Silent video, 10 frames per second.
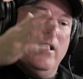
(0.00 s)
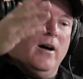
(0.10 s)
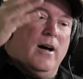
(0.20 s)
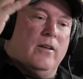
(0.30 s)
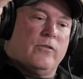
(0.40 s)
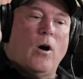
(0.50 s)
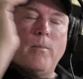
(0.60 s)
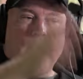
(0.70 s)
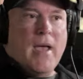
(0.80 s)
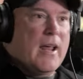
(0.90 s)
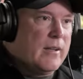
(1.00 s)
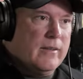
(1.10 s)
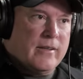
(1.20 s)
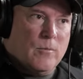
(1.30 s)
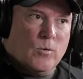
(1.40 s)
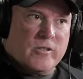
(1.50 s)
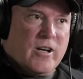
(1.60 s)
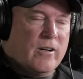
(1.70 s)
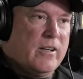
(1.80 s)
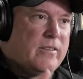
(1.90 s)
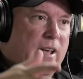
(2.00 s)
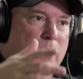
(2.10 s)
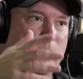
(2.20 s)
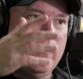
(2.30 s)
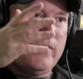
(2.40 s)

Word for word: So I'll be manning the Table War Charities table